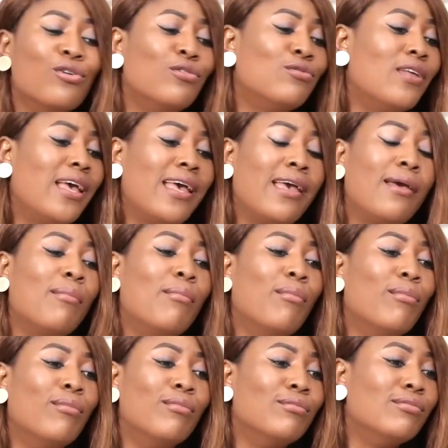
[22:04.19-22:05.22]

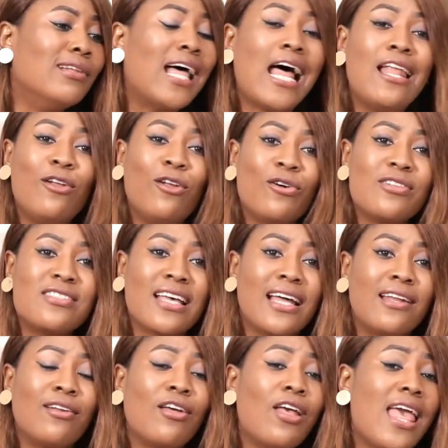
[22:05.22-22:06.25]
um, landlords
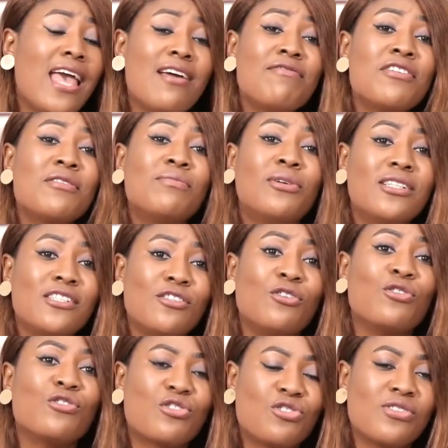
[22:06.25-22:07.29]
and everybody in
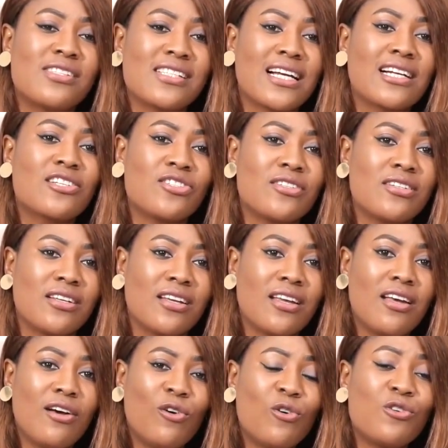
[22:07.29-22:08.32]
your streets actually
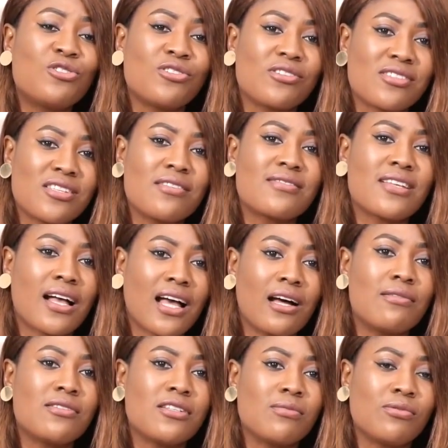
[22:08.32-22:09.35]
hold yourselves
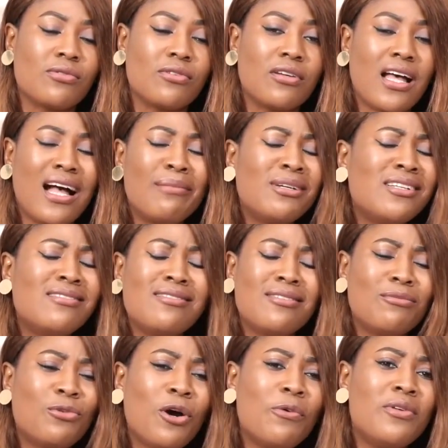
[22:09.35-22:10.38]
accountable I mean,
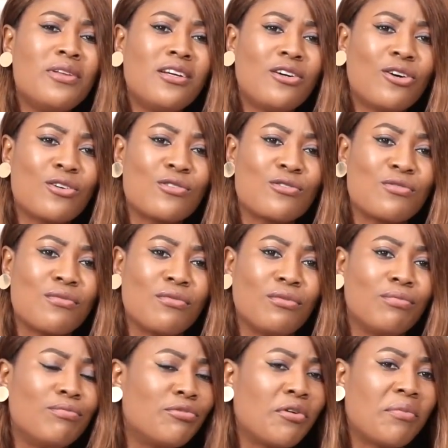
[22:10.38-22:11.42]
what will it cost to
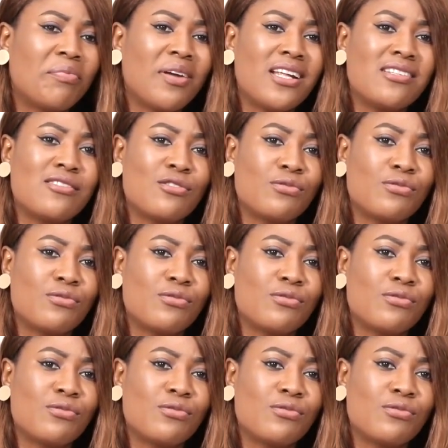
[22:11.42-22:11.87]
repair these